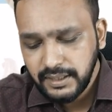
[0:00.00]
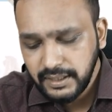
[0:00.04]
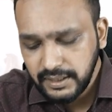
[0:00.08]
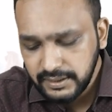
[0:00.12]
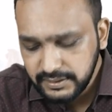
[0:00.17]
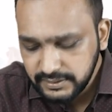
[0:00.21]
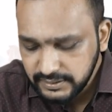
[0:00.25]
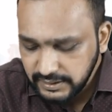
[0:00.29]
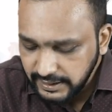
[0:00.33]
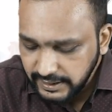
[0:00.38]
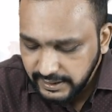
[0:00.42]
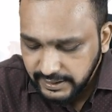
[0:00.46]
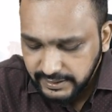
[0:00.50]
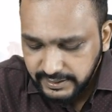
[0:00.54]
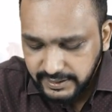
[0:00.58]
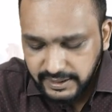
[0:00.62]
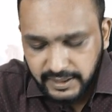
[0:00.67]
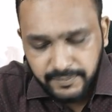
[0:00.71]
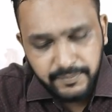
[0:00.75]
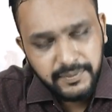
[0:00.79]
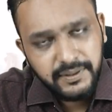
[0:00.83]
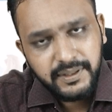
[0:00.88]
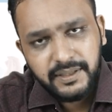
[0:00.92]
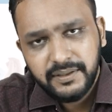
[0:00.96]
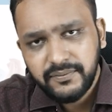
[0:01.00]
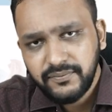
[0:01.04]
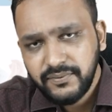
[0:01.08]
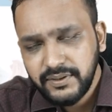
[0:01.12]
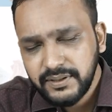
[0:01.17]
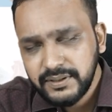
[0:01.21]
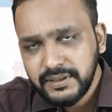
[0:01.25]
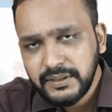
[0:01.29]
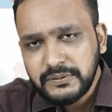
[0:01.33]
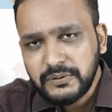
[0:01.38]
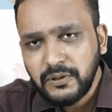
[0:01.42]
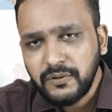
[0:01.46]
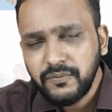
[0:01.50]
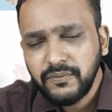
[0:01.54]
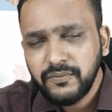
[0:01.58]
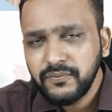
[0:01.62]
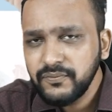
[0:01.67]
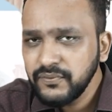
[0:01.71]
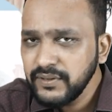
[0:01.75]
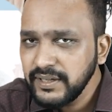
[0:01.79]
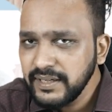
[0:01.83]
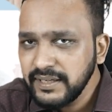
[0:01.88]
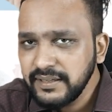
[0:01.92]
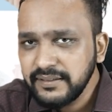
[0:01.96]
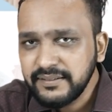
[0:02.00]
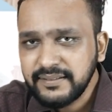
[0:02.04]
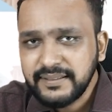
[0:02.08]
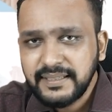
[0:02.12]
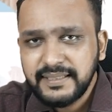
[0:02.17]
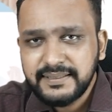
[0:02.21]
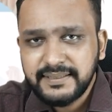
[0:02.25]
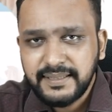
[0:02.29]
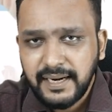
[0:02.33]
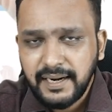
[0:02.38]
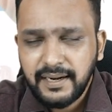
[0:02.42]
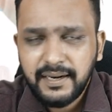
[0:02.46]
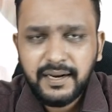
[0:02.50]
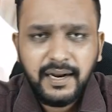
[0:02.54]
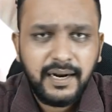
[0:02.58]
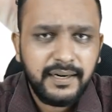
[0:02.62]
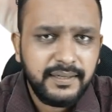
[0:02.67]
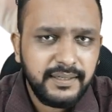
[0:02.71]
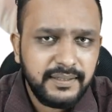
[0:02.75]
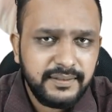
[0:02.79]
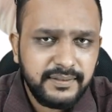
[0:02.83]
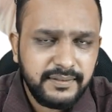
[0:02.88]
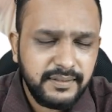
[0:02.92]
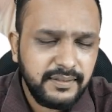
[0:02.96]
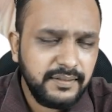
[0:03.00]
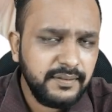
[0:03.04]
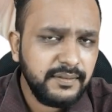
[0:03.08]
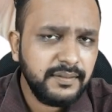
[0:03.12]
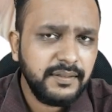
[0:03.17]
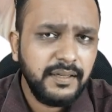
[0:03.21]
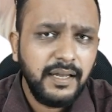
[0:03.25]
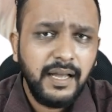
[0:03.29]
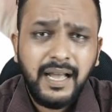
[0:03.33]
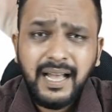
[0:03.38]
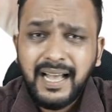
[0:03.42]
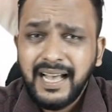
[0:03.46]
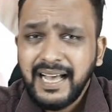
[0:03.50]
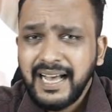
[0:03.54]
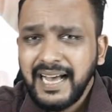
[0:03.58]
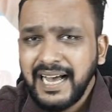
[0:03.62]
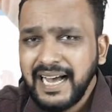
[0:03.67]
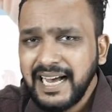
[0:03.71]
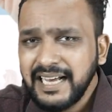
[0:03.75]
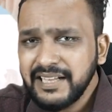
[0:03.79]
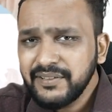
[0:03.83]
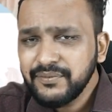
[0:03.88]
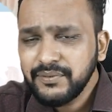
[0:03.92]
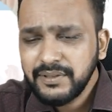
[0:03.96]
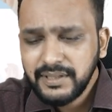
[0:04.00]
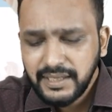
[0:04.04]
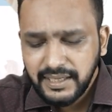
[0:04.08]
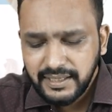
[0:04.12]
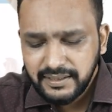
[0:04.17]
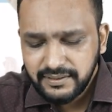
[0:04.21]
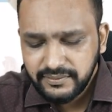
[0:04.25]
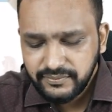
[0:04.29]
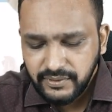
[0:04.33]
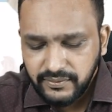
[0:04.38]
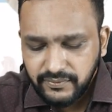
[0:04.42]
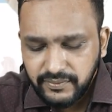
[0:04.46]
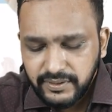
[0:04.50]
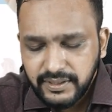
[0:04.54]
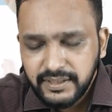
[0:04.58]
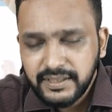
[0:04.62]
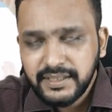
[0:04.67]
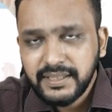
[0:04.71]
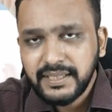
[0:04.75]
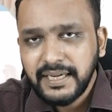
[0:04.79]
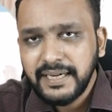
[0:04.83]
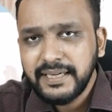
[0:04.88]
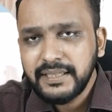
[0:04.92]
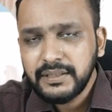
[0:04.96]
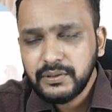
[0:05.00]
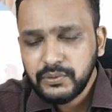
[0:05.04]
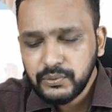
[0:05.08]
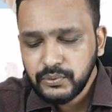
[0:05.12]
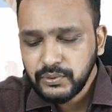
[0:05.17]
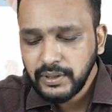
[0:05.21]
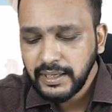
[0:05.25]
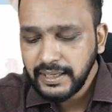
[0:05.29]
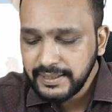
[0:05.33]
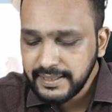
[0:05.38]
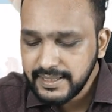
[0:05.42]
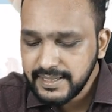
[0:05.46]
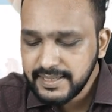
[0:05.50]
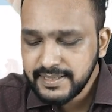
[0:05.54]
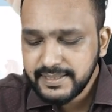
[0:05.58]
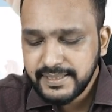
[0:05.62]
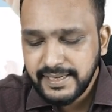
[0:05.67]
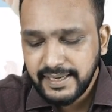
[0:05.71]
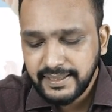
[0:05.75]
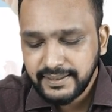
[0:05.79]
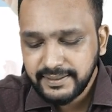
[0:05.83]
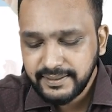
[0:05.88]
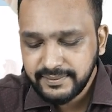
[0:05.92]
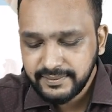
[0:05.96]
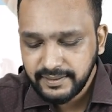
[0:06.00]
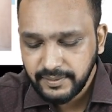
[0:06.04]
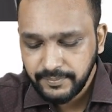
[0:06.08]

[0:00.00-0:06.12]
study the imaging features of various congenital heart diseases, as well as we will try to understand these